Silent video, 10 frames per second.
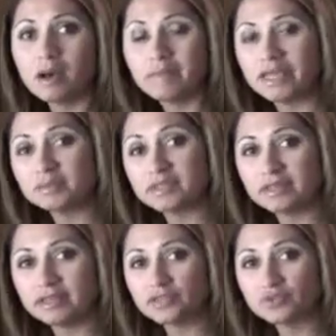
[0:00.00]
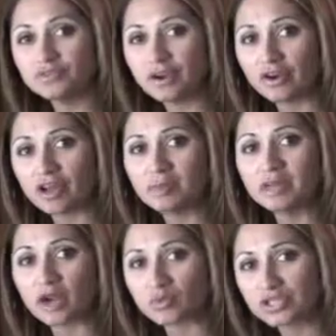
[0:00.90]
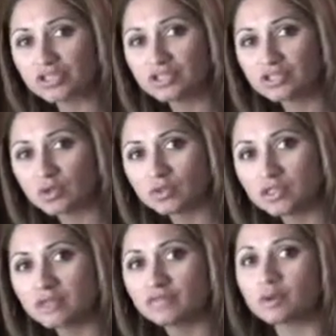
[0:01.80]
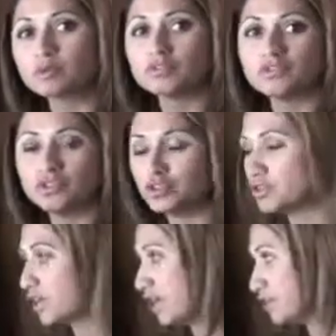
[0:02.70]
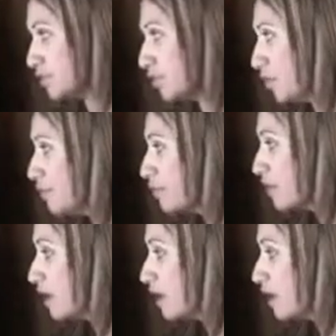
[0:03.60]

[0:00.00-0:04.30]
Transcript: My name is Inez Rivera. I'm an outreach consultant at Farmersville Junior High School.